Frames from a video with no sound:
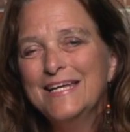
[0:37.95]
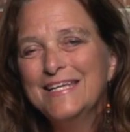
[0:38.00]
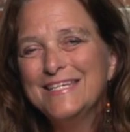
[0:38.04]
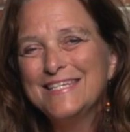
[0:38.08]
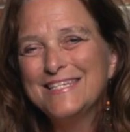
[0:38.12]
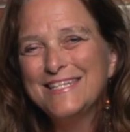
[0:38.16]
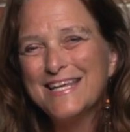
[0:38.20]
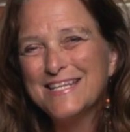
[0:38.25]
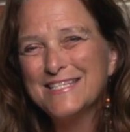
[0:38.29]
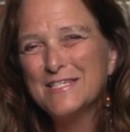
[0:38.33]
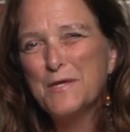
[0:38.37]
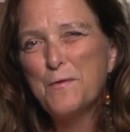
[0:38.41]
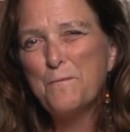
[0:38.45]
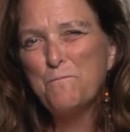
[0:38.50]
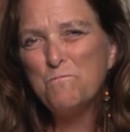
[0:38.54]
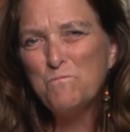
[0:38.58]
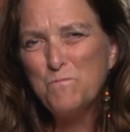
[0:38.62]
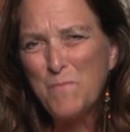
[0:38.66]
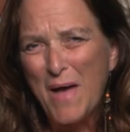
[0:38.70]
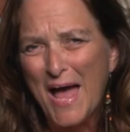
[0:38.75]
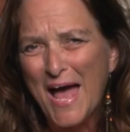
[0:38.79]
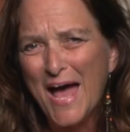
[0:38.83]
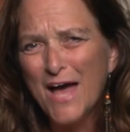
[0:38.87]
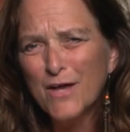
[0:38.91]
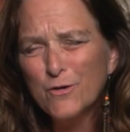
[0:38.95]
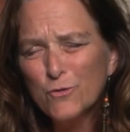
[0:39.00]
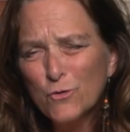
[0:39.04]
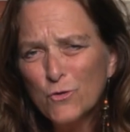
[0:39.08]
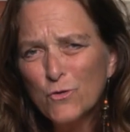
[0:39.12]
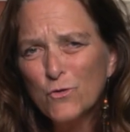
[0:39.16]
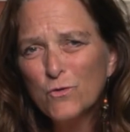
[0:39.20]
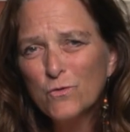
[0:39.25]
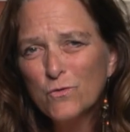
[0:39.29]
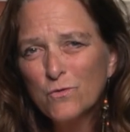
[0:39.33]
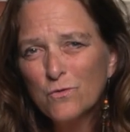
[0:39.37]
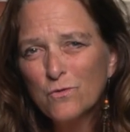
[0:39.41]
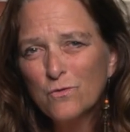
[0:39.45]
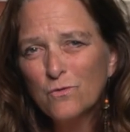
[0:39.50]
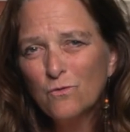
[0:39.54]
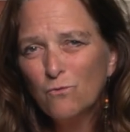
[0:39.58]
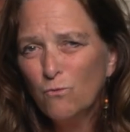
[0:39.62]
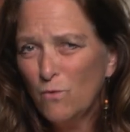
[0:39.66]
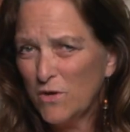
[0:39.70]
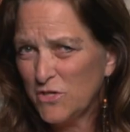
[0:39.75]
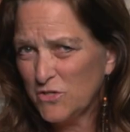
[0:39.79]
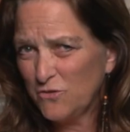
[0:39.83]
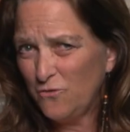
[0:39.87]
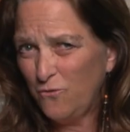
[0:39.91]
Does it matter
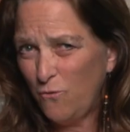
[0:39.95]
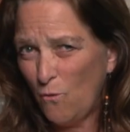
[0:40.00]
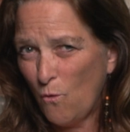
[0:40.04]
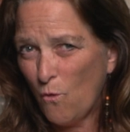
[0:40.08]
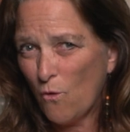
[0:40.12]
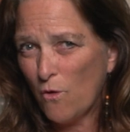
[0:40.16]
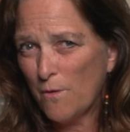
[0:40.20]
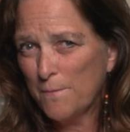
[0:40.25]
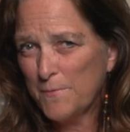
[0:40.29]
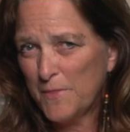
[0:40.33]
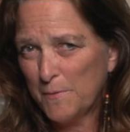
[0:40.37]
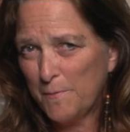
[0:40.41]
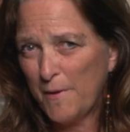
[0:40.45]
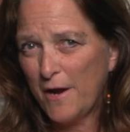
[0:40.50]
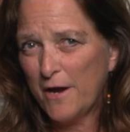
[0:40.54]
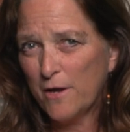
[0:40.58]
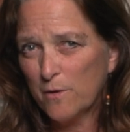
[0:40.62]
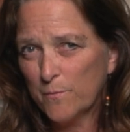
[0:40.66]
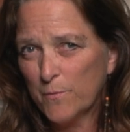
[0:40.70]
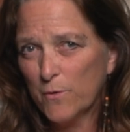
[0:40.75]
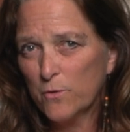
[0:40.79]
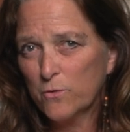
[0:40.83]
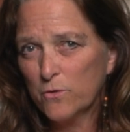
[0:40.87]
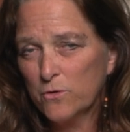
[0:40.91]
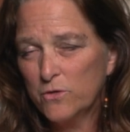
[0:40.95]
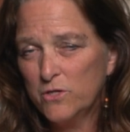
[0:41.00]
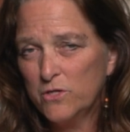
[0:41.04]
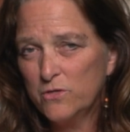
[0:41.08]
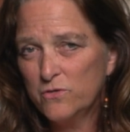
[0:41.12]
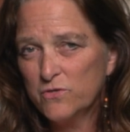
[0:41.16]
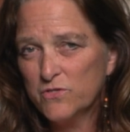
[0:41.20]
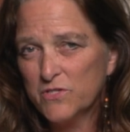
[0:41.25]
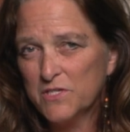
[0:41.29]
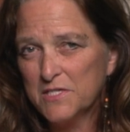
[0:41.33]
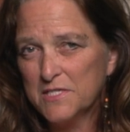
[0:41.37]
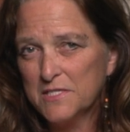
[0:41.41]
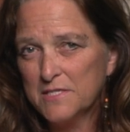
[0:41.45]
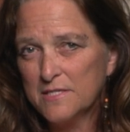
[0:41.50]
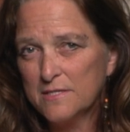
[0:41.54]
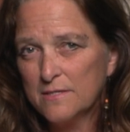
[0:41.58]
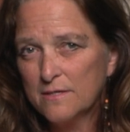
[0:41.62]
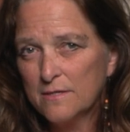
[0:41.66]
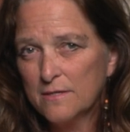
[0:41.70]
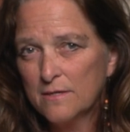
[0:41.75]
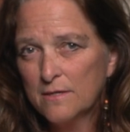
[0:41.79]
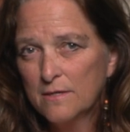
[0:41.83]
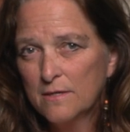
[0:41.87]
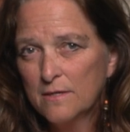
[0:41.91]
which form the buyer broker uses?
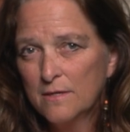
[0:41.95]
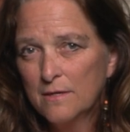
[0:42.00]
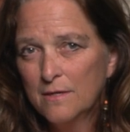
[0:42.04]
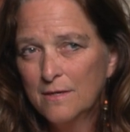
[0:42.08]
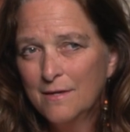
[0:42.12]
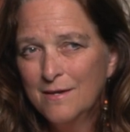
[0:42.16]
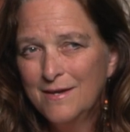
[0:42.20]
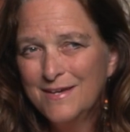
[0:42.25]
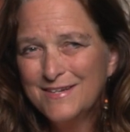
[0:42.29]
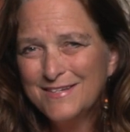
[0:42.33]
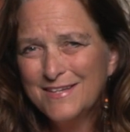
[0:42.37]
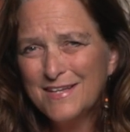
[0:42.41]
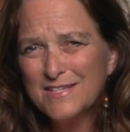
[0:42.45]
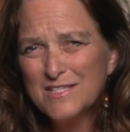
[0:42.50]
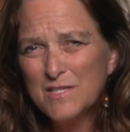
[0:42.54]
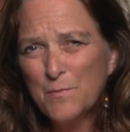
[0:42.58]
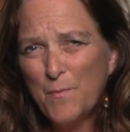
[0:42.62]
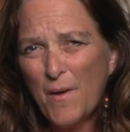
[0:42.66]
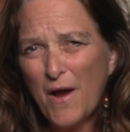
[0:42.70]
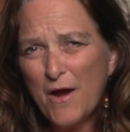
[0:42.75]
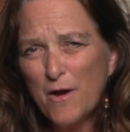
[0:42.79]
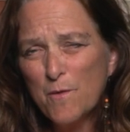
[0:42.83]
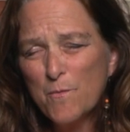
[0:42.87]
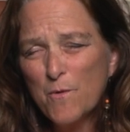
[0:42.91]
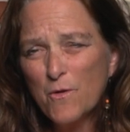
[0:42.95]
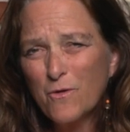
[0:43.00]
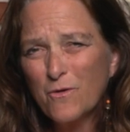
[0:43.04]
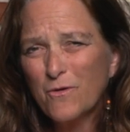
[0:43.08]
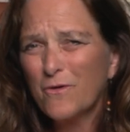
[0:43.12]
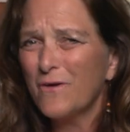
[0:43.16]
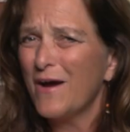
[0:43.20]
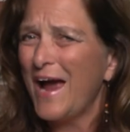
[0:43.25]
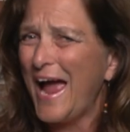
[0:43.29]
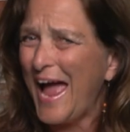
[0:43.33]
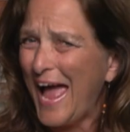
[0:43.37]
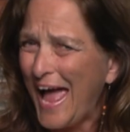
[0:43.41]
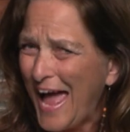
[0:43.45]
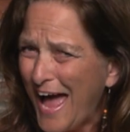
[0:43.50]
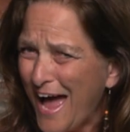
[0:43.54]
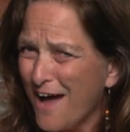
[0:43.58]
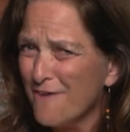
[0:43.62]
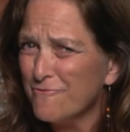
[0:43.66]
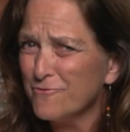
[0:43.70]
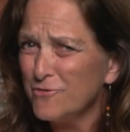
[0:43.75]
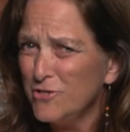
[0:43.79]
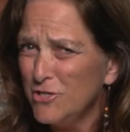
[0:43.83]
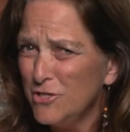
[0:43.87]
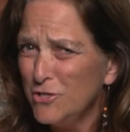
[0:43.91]
Does the buyer broker
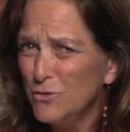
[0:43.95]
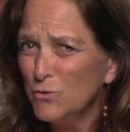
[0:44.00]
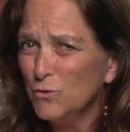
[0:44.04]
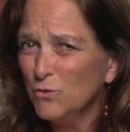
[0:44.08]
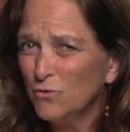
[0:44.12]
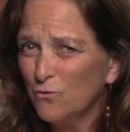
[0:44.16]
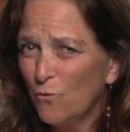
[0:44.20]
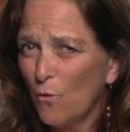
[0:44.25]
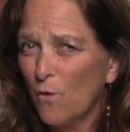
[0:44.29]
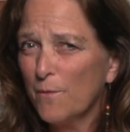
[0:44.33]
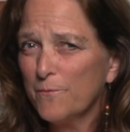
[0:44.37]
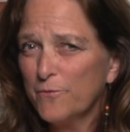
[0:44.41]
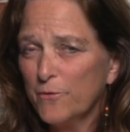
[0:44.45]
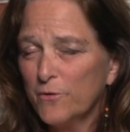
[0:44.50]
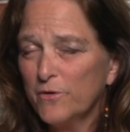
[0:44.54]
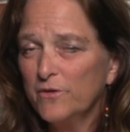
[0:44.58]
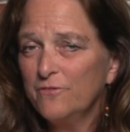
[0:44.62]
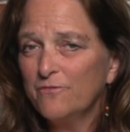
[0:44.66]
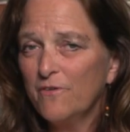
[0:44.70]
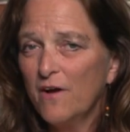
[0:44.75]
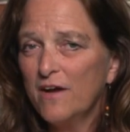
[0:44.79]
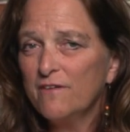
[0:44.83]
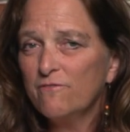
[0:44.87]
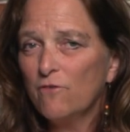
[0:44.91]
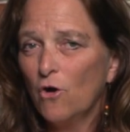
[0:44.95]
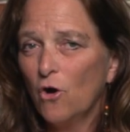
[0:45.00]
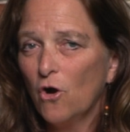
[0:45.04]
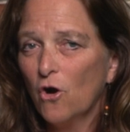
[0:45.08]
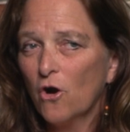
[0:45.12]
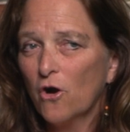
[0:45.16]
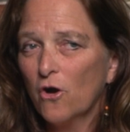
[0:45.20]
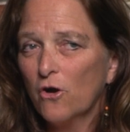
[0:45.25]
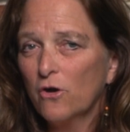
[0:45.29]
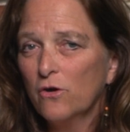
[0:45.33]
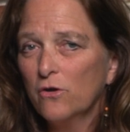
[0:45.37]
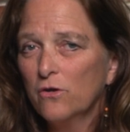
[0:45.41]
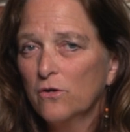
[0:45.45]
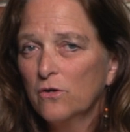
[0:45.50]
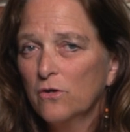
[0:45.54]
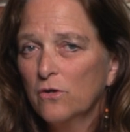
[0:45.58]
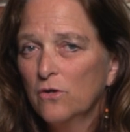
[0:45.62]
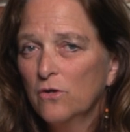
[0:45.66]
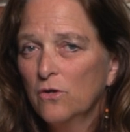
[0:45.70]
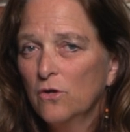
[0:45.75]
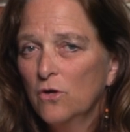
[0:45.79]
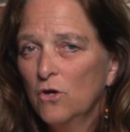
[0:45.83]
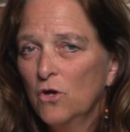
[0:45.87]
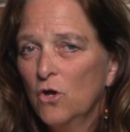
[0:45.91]
have to use Form 35R?
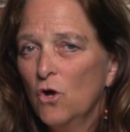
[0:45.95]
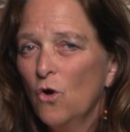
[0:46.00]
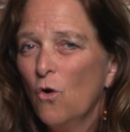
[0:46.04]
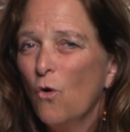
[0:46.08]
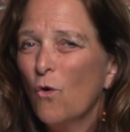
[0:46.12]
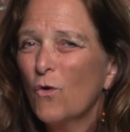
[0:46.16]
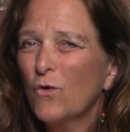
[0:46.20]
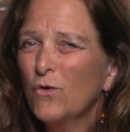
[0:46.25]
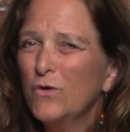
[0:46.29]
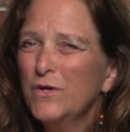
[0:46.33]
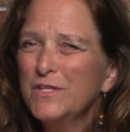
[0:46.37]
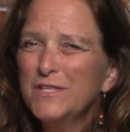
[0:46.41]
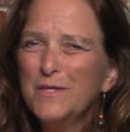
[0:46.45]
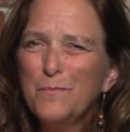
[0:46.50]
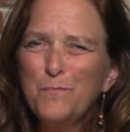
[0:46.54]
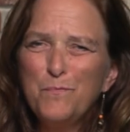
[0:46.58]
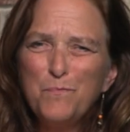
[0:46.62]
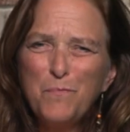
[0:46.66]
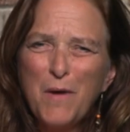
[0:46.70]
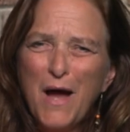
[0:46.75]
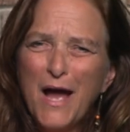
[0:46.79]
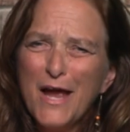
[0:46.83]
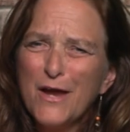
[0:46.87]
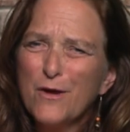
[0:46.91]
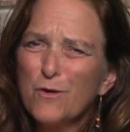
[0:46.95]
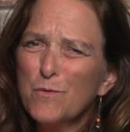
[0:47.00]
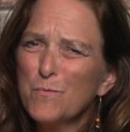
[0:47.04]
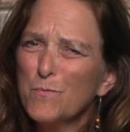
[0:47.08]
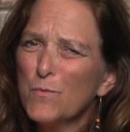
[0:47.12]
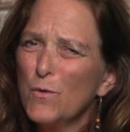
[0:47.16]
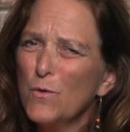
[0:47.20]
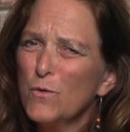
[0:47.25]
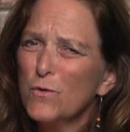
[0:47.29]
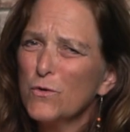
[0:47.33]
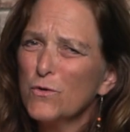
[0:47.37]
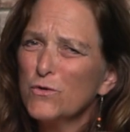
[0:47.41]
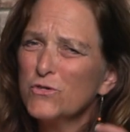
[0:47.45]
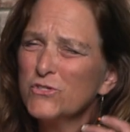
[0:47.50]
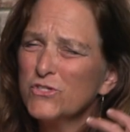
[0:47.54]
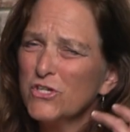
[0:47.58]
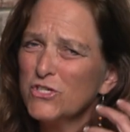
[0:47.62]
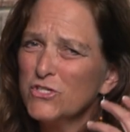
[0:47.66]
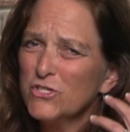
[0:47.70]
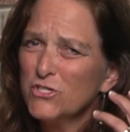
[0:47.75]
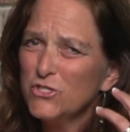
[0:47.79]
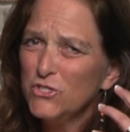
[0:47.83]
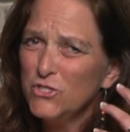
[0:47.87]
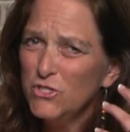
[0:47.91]
Or could the buyer broker
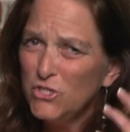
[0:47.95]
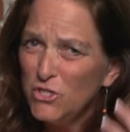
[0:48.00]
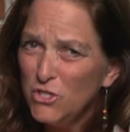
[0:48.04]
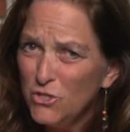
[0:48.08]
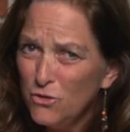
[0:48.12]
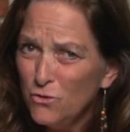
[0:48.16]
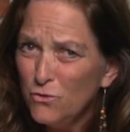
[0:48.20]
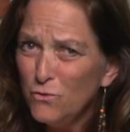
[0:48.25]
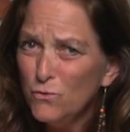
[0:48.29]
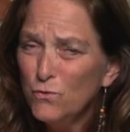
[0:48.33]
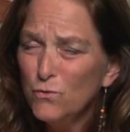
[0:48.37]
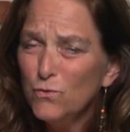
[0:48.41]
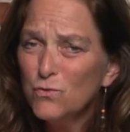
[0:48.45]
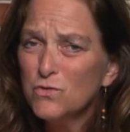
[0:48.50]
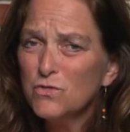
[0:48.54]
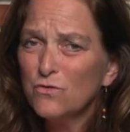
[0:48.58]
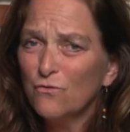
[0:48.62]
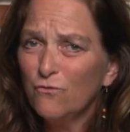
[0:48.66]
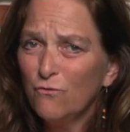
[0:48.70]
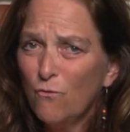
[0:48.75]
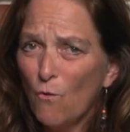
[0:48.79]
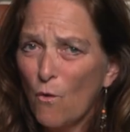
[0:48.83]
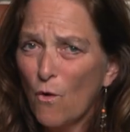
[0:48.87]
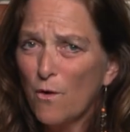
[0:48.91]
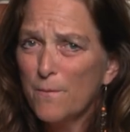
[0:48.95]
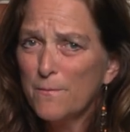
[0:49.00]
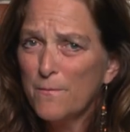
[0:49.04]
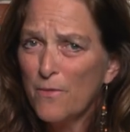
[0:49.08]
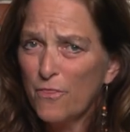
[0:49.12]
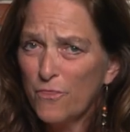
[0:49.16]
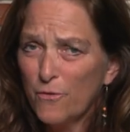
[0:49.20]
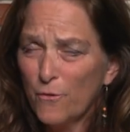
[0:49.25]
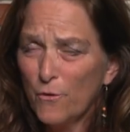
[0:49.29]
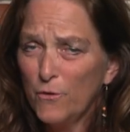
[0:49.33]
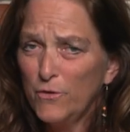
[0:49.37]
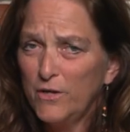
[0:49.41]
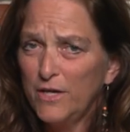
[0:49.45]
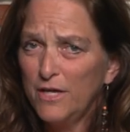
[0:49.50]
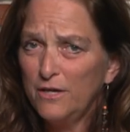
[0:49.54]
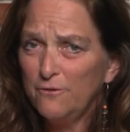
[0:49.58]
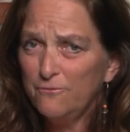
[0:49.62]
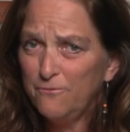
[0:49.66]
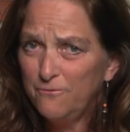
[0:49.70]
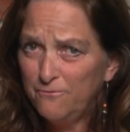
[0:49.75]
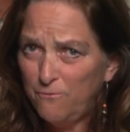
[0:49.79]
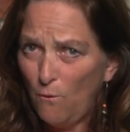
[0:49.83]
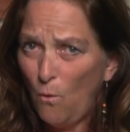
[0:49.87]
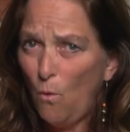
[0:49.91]
just use Form
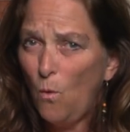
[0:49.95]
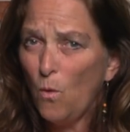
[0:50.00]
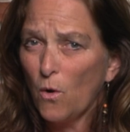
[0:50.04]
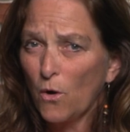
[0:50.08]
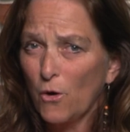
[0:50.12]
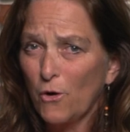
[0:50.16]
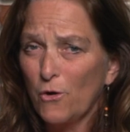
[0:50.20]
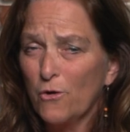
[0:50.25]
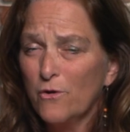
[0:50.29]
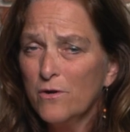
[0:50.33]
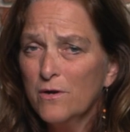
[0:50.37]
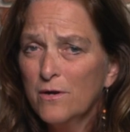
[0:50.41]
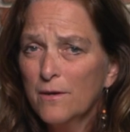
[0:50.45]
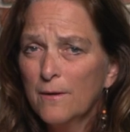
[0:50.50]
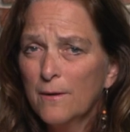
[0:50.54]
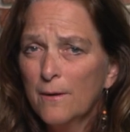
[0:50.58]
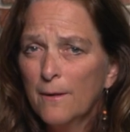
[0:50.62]
34?